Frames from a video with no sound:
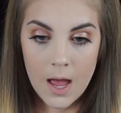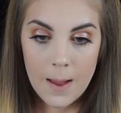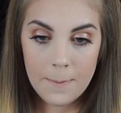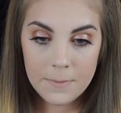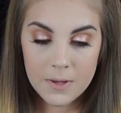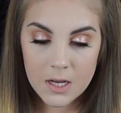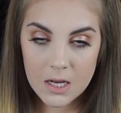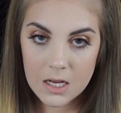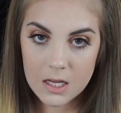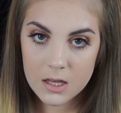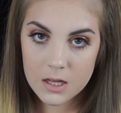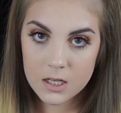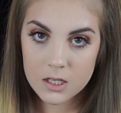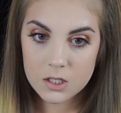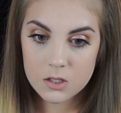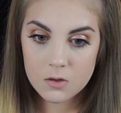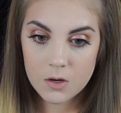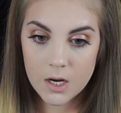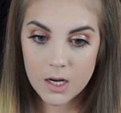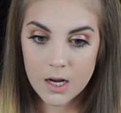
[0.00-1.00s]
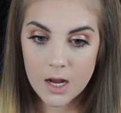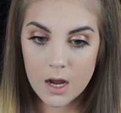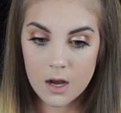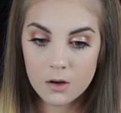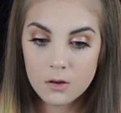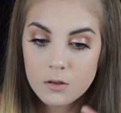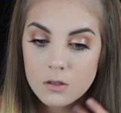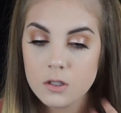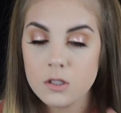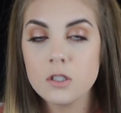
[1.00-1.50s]
liking this right
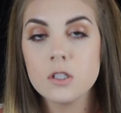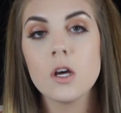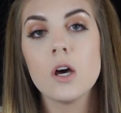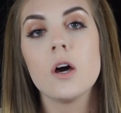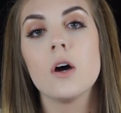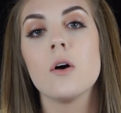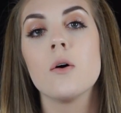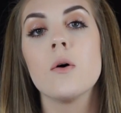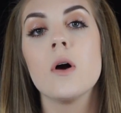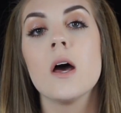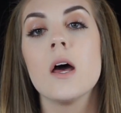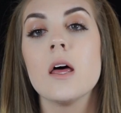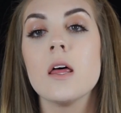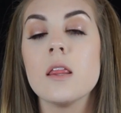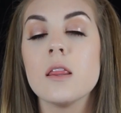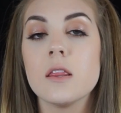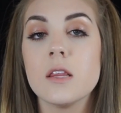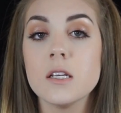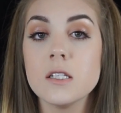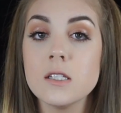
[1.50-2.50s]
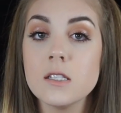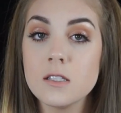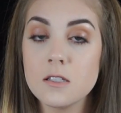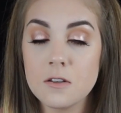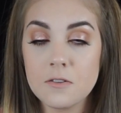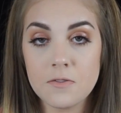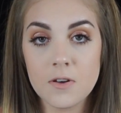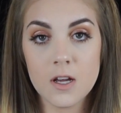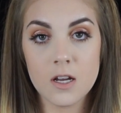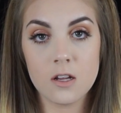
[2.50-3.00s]
now. So this is
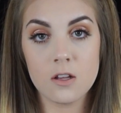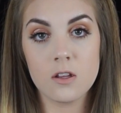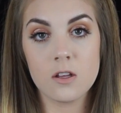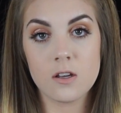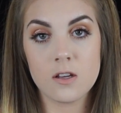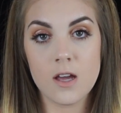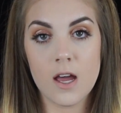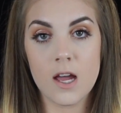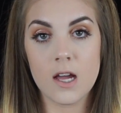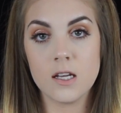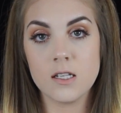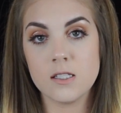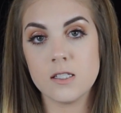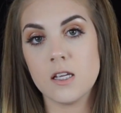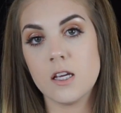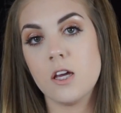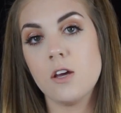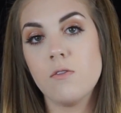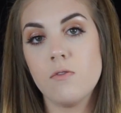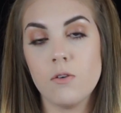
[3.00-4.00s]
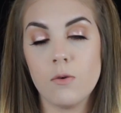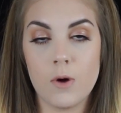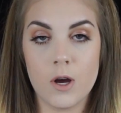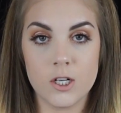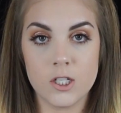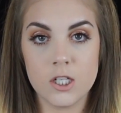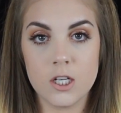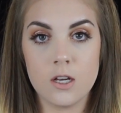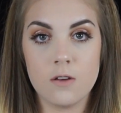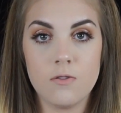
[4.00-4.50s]
the final look, guys. Thank you for
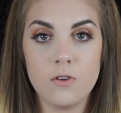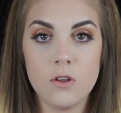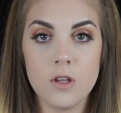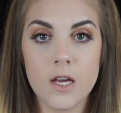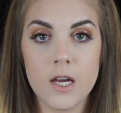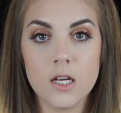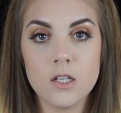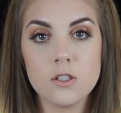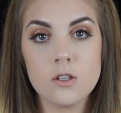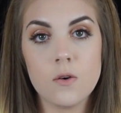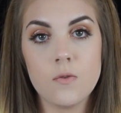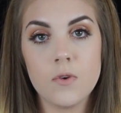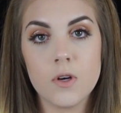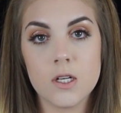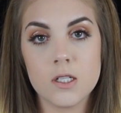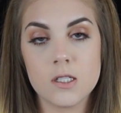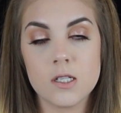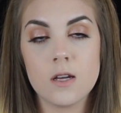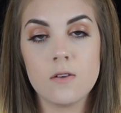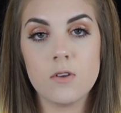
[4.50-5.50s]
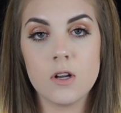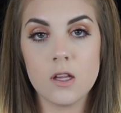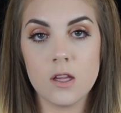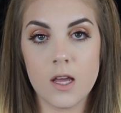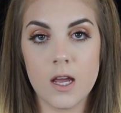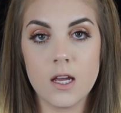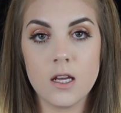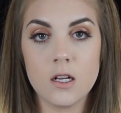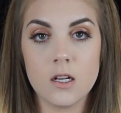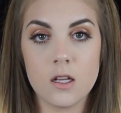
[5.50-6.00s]
watching. If you like, don't forget to give it a
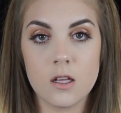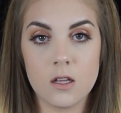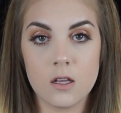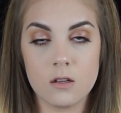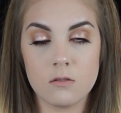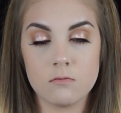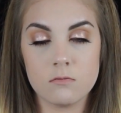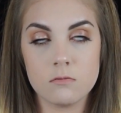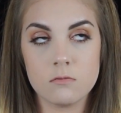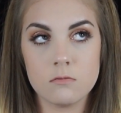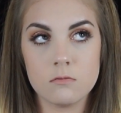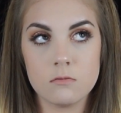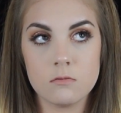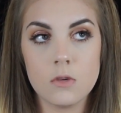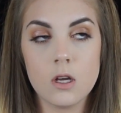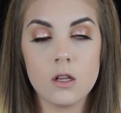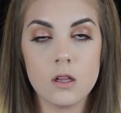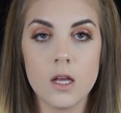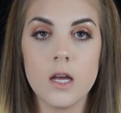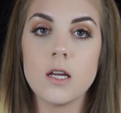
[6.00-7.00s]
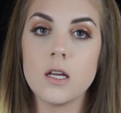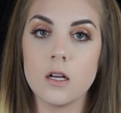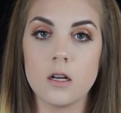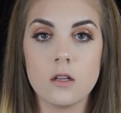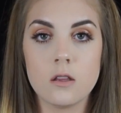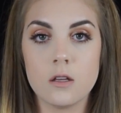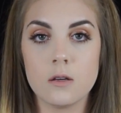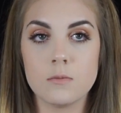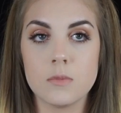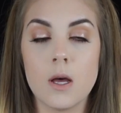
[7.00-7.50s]
like and a
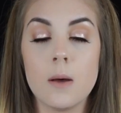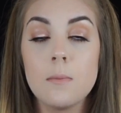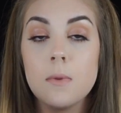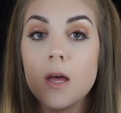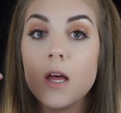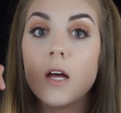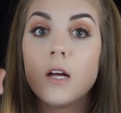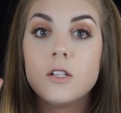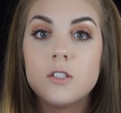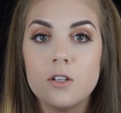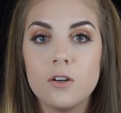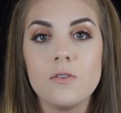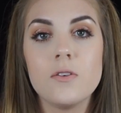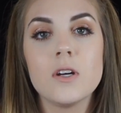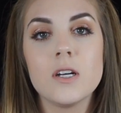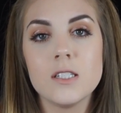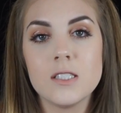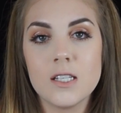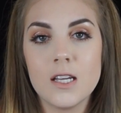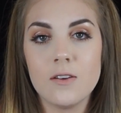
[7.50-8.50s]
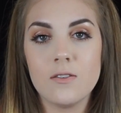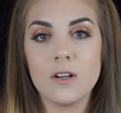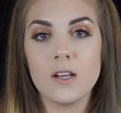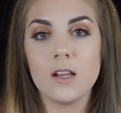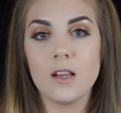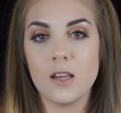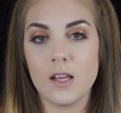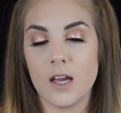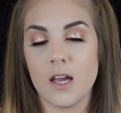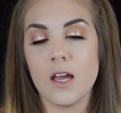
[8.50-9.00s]
thumbs up. Don't forget to give it a
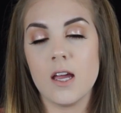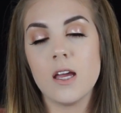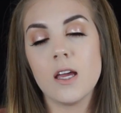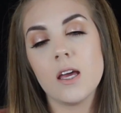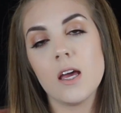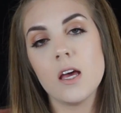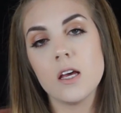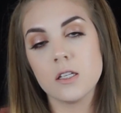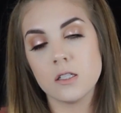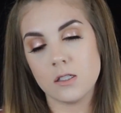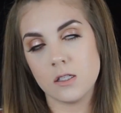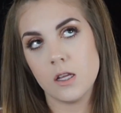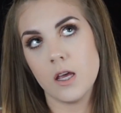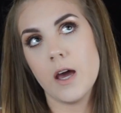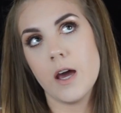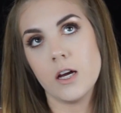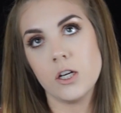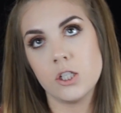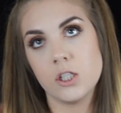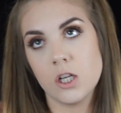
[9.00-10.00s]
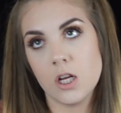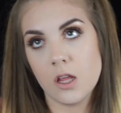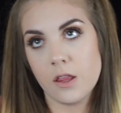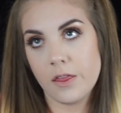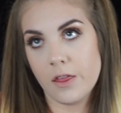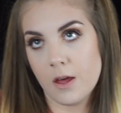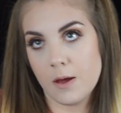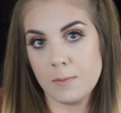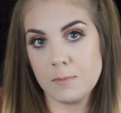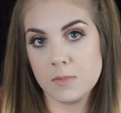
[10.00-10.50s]

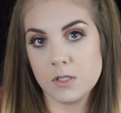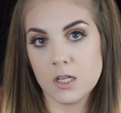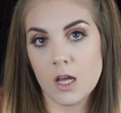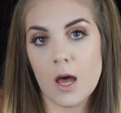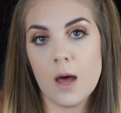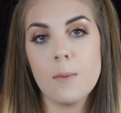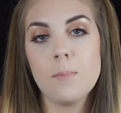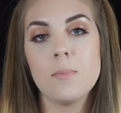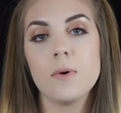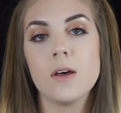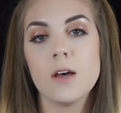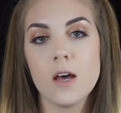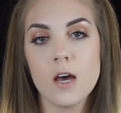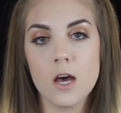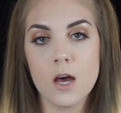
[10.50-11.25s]
like/thumbs up.